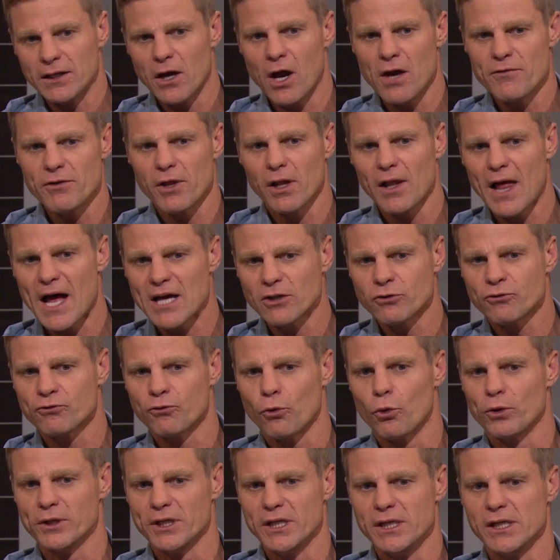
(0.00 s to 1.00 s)
Over the last
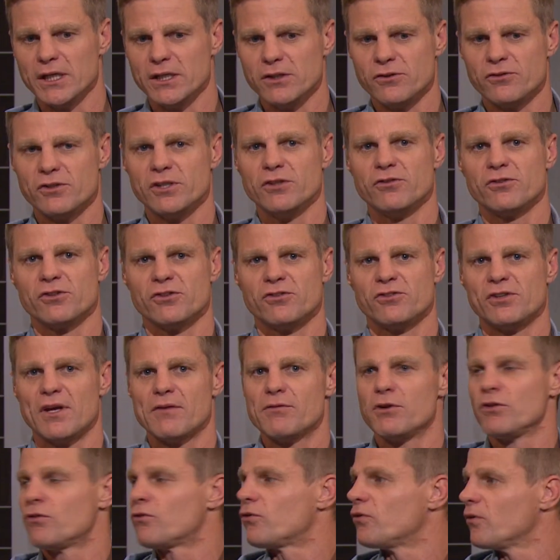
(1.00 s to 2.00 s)
4 years, he's the
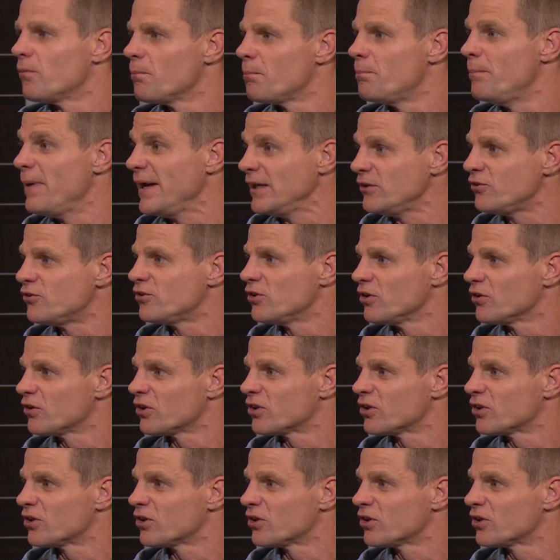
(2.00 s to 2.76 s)
seventh best